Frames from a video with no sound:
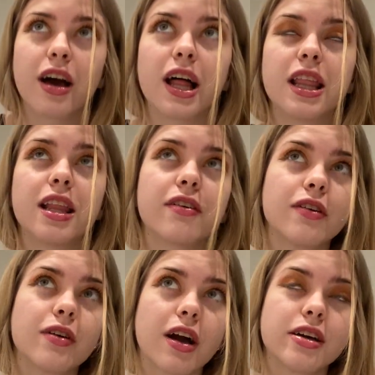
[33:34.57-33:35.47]
I love
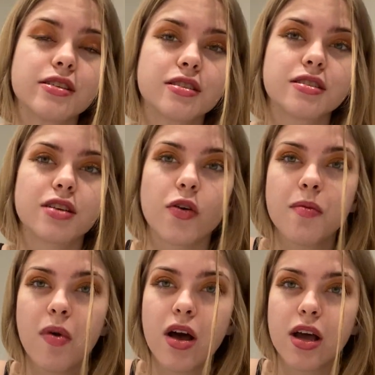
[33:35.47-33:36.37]
you guys so
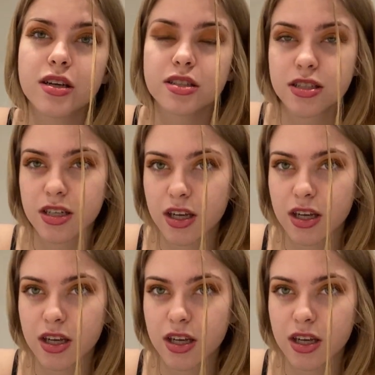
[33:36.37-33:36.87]
much.